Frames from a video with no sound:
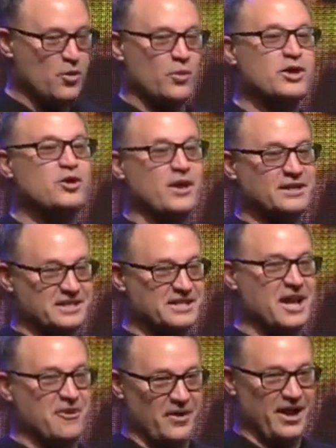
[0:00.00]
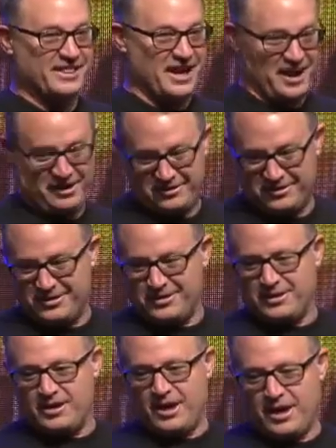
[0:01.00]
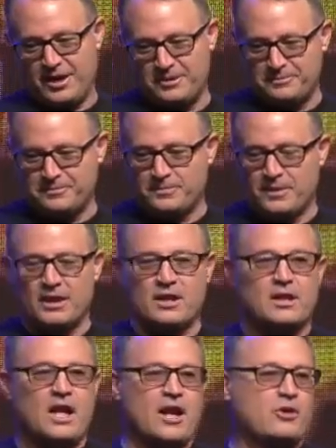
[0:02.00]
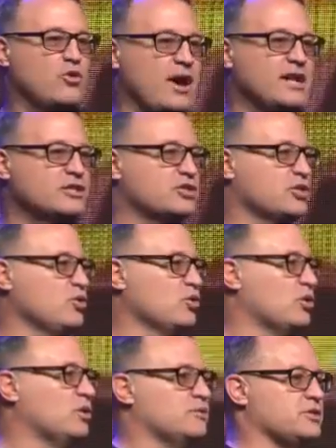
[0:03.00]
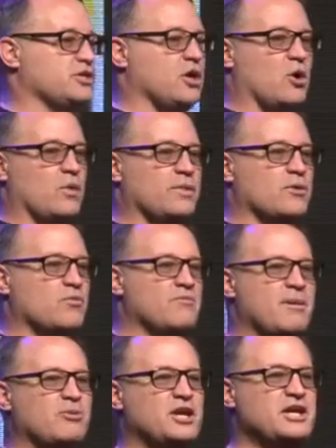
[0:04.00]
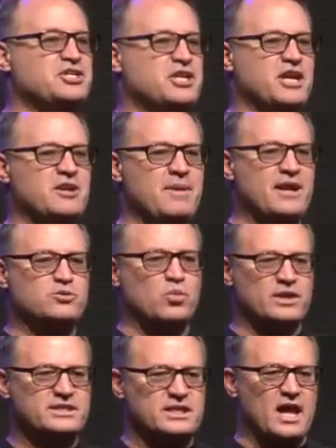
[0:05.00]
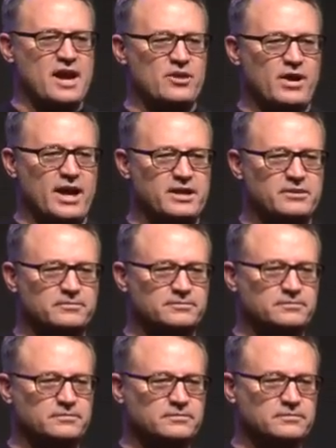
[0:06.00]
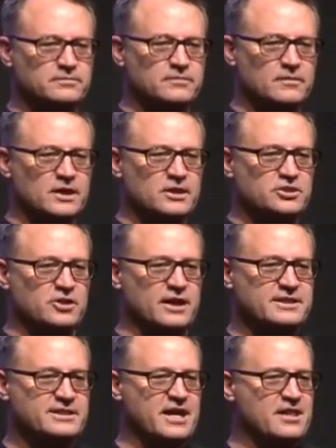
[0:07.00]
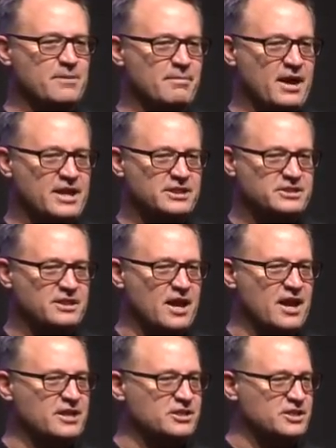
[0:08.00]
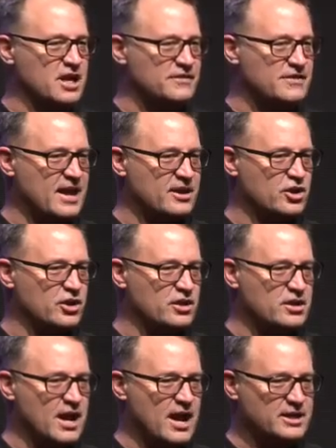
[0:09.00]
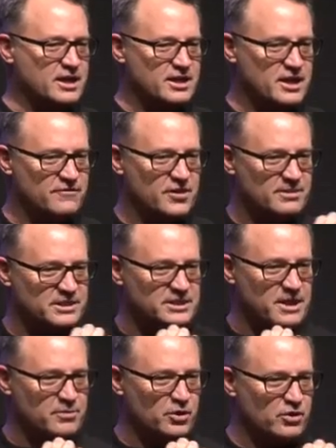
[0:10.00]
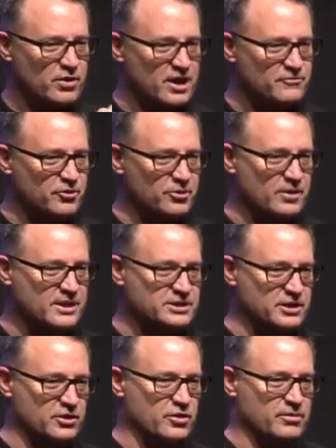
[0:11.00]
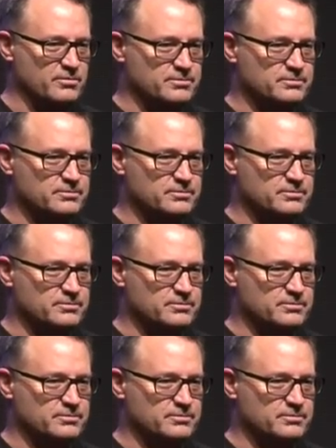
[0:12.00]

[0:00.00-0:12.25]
we corrected that right then. A grade at school. So remember, each kid makes one slide, right? So let's say that Mike's slide is not that good. I can give him a separate grade from the rest of the group.